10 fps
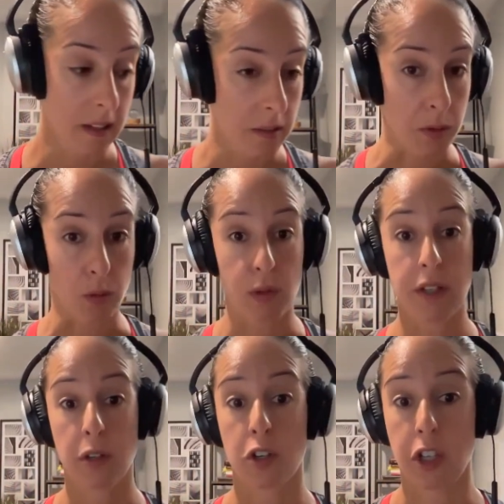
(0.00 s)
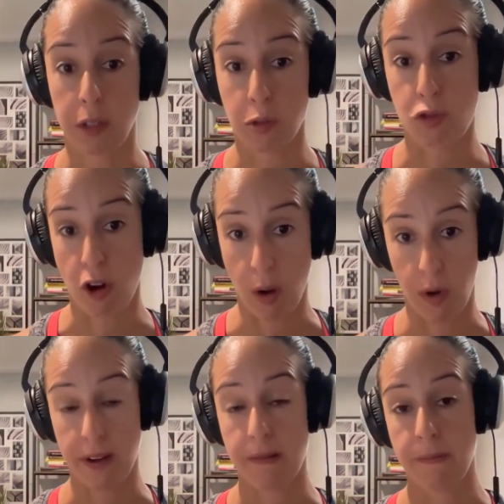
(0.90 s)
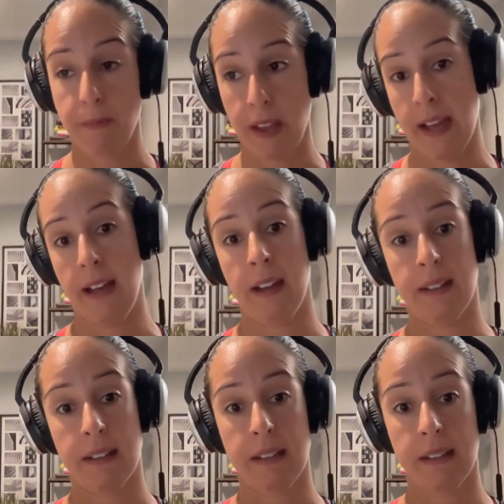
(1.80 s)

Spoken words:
The research is growing, and